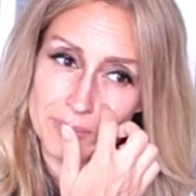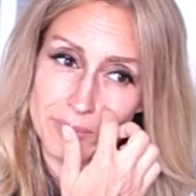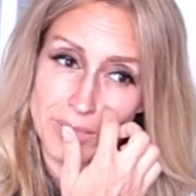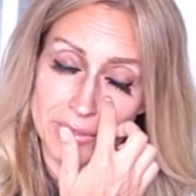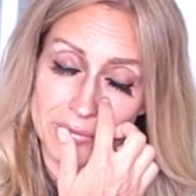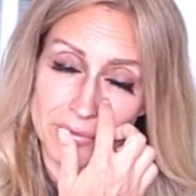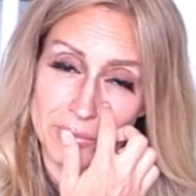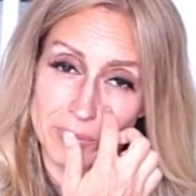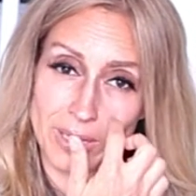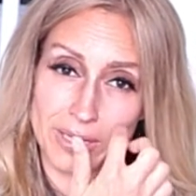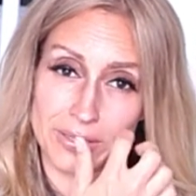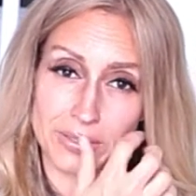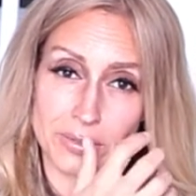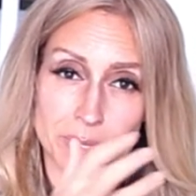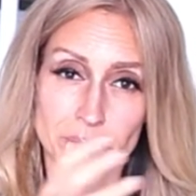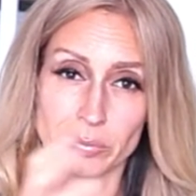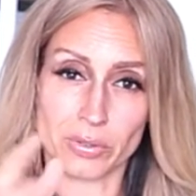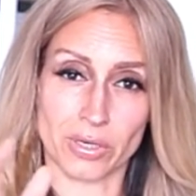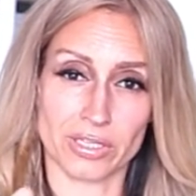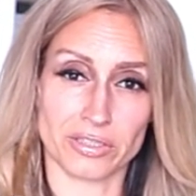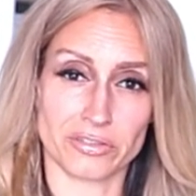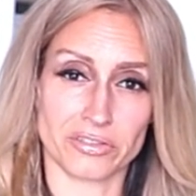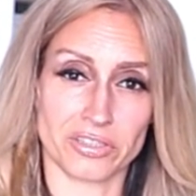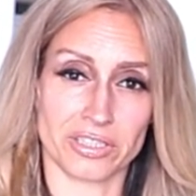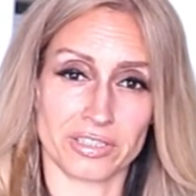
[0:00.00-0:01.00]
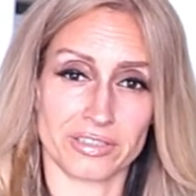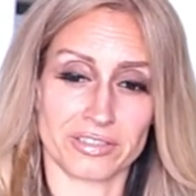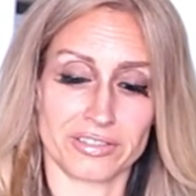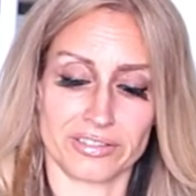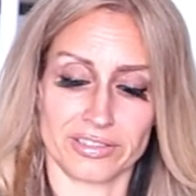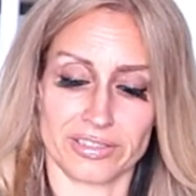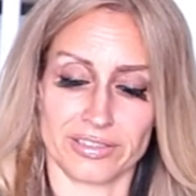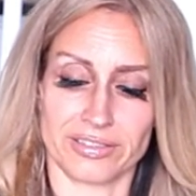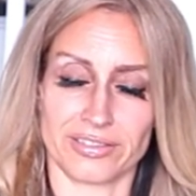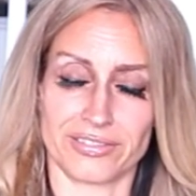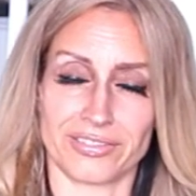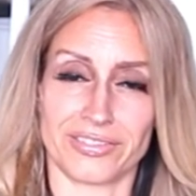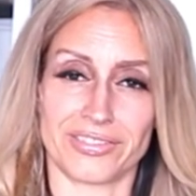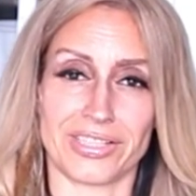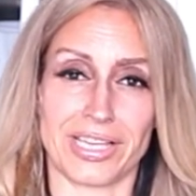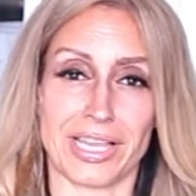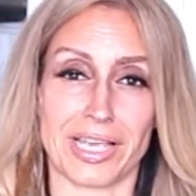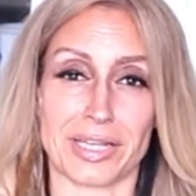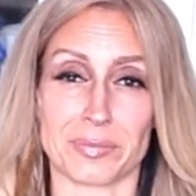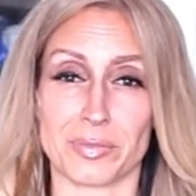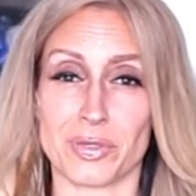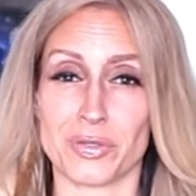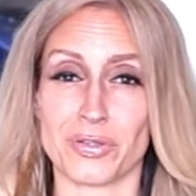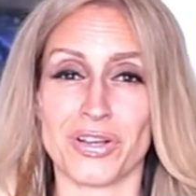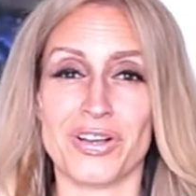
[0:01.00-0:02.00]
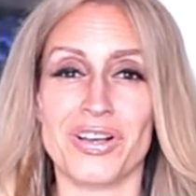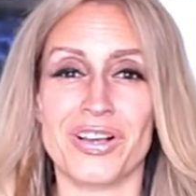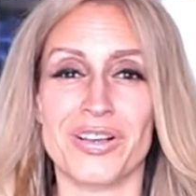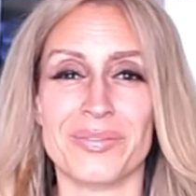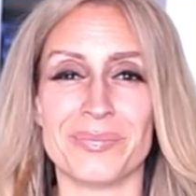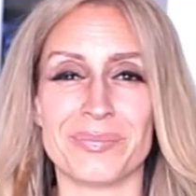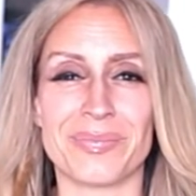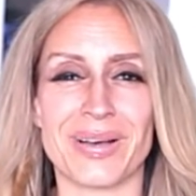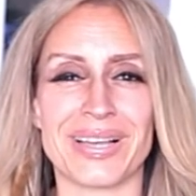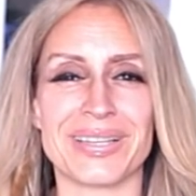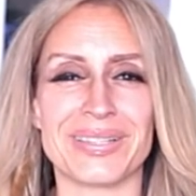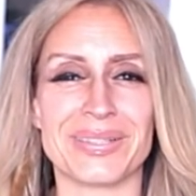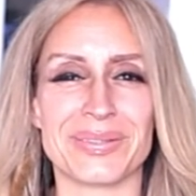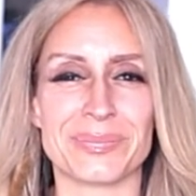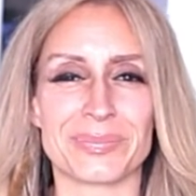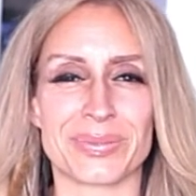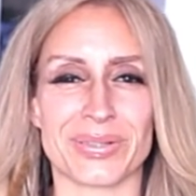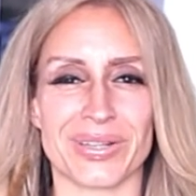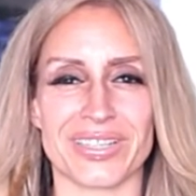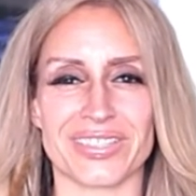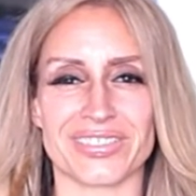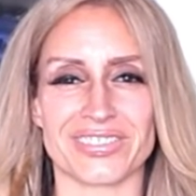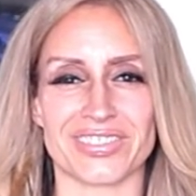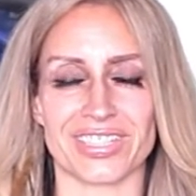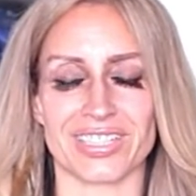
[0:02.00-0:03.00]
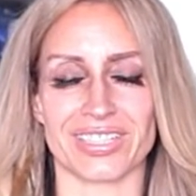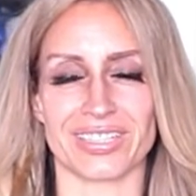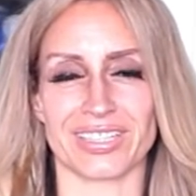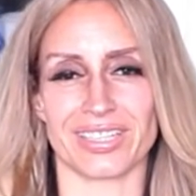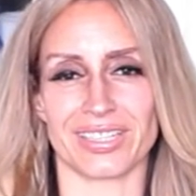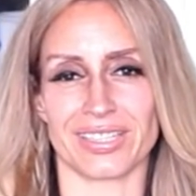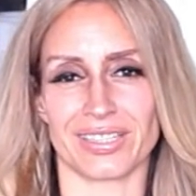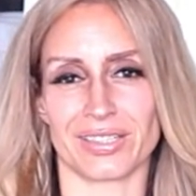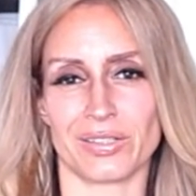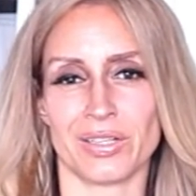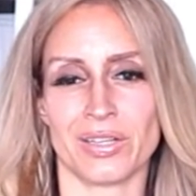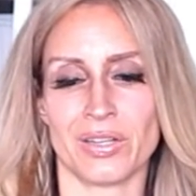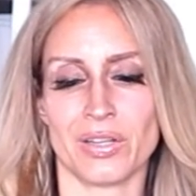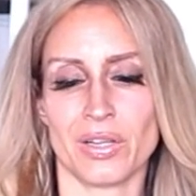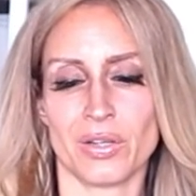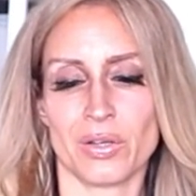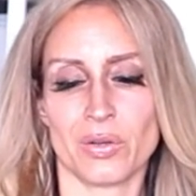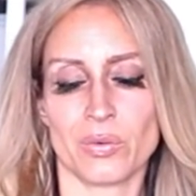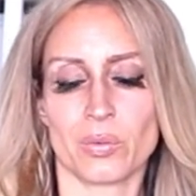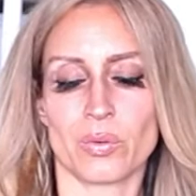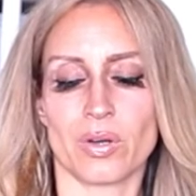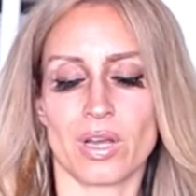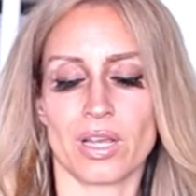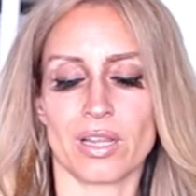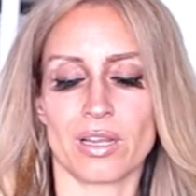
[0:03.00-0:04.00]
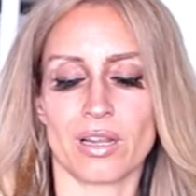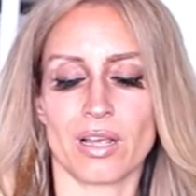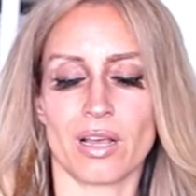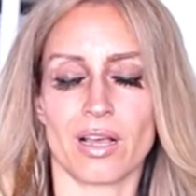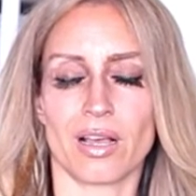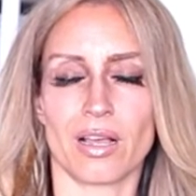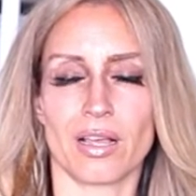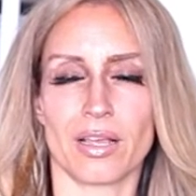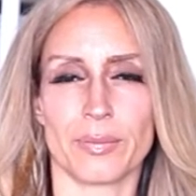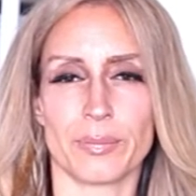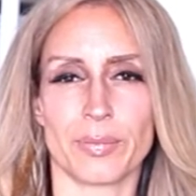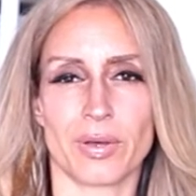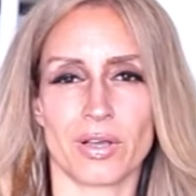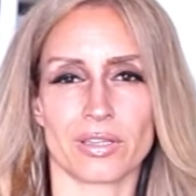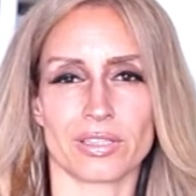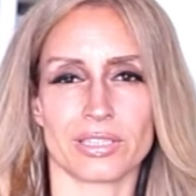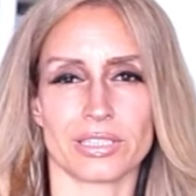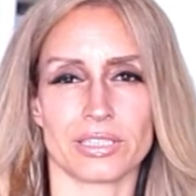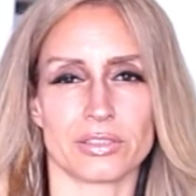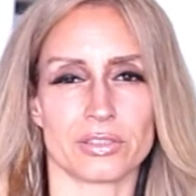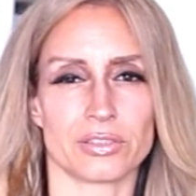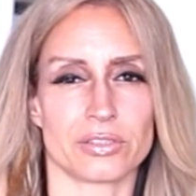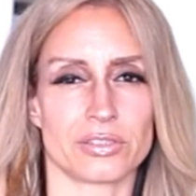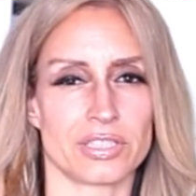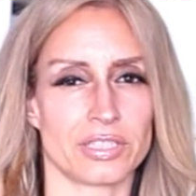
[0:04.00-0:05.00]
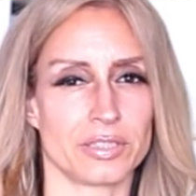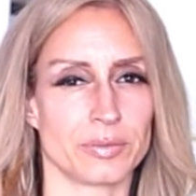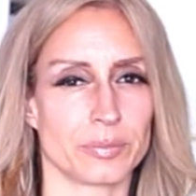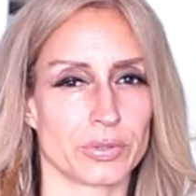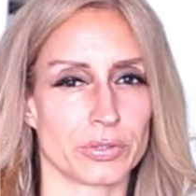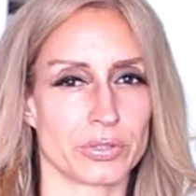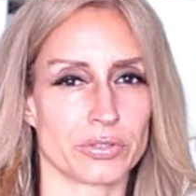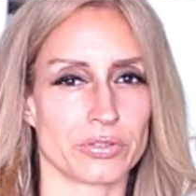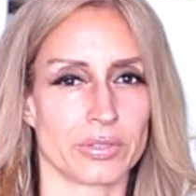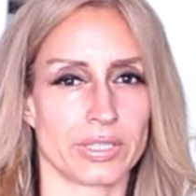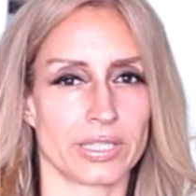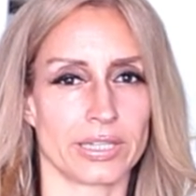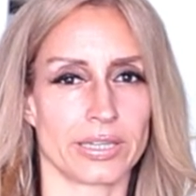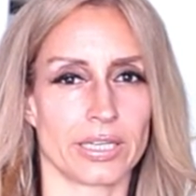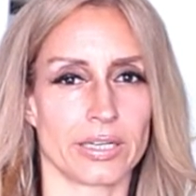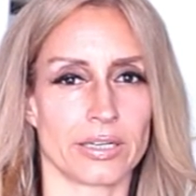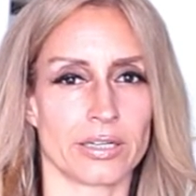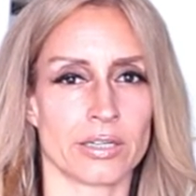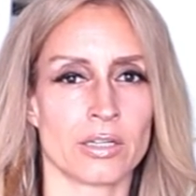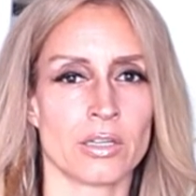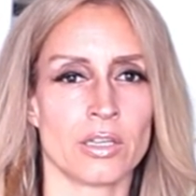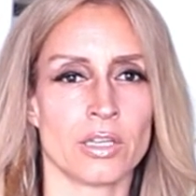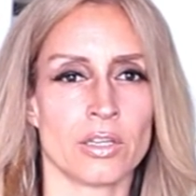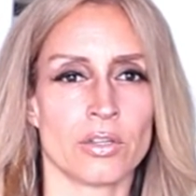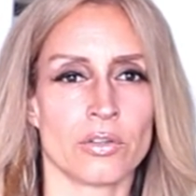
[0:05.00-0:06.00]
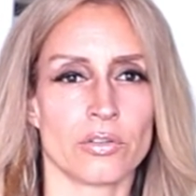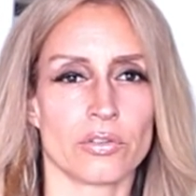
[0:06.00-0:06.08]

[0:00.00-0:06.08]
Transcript: microbiome project is the animal biome project, and what Holly and her team are doing there.